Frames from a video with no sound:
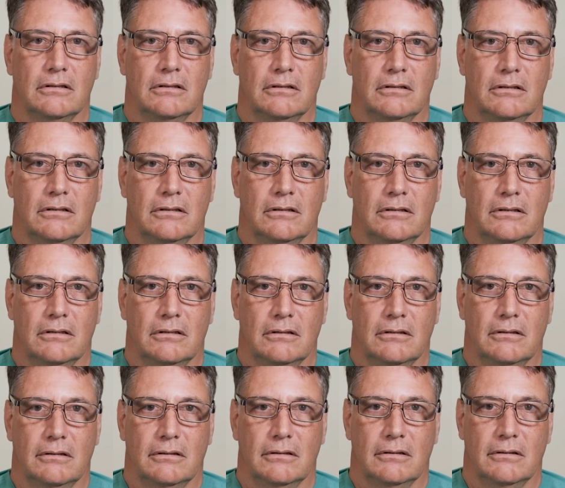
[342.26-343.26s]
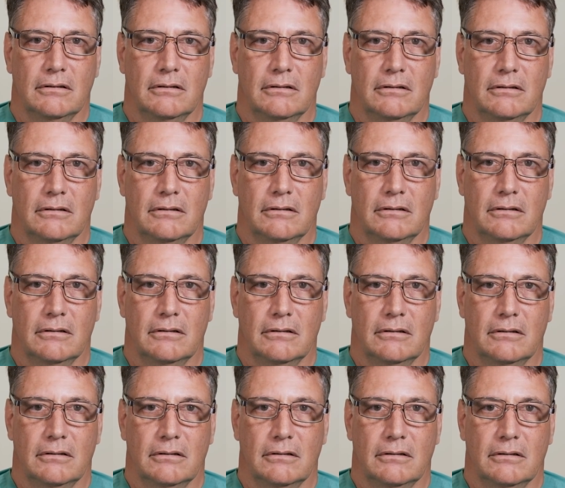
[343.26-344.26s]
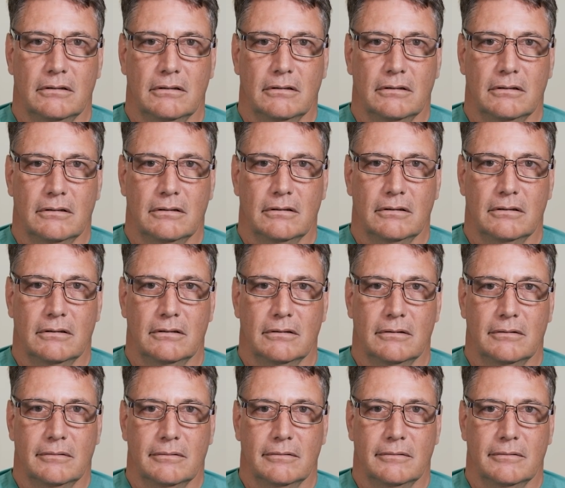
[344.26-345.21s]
[no speech]